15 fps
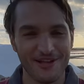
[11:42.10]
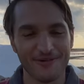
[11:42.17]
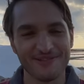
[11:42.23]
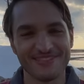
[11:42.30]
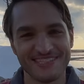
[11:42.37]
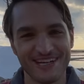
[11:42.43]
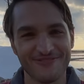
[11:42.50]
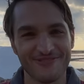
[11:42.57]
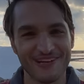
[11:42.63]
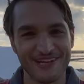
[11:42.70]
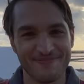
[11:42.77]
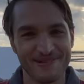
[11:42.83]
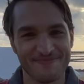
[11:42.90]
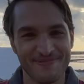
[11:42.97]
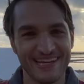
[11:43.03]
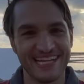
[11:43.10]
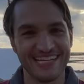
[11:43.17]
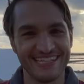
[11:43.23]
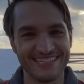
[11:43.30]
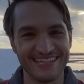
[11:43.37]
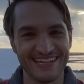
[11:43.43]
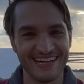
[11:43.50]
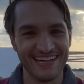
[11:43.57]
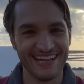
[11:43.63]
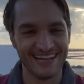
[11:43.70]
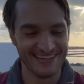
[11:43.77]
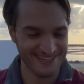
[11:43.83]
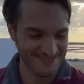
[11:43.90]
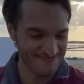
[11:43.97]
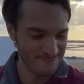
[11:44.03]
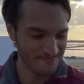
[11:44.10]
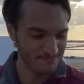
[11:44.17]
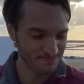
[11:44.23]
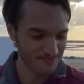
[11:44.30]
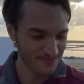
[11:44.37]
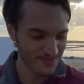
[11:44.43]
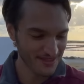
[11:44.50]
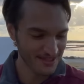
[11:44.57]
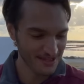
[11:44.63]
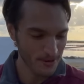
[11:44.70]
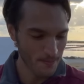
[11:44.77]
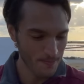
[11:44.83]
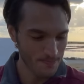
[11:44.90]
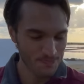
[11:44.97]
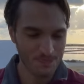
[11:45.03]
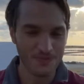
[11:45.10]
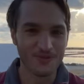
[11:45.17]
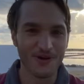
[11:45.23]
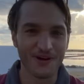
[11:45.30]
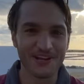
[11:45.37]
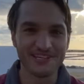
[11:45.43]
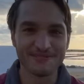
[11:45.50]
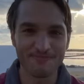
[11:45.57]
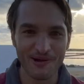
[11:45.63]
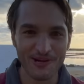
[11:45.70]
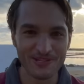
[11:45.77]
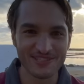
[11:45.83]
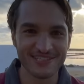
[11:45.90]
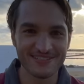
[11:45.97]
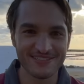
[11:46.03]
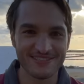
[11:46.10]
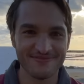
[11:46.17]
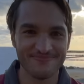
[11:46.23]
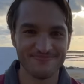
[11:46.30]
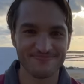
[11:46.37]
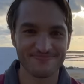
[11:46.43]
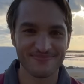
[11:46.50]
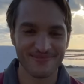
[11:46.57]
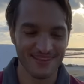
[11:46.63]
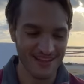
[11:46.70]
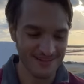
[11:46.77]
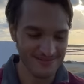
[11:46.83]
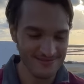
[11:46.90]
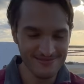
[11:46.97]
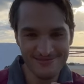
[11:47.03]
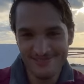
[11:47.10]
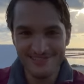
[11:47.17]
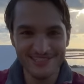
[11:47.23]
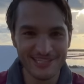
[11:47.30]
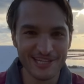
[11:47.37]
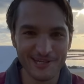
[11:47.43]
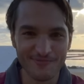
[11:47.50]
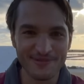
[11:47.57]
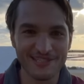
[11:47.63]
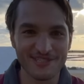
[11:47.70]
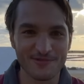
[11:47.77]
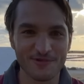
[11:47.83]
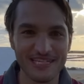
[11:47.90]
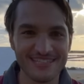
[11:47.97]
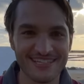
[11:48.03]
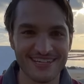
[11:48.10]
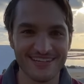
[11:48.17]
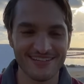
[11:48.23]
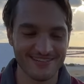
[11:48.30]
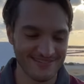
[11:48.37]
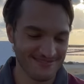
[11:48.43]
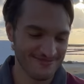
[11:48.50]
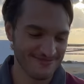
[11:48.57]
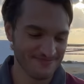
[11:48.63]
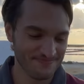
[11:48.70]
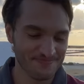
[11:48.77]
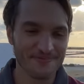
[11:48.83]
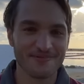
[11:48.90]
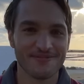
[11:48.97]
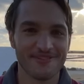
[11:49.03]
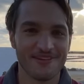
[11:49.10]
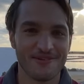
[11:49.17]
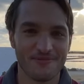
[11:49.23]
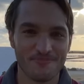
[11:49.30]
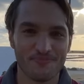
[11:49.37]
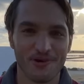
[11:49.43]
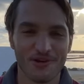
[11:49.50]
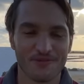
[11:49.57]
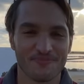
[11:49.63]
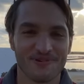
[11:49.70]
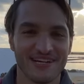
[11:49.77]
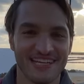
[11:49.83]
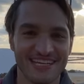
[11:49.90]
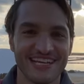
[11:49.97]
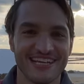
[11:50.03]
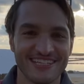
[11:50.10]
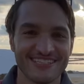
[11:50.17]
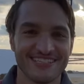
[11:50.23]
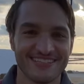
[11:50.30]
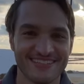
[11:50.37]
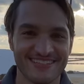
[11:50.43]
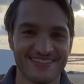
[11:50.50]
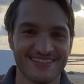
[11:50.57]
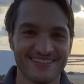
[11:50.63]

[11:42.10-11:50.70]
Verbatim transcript: that one's definitely a bit better, isn't it? Like, not as potent, a little bit sweeter, both pretty delicious.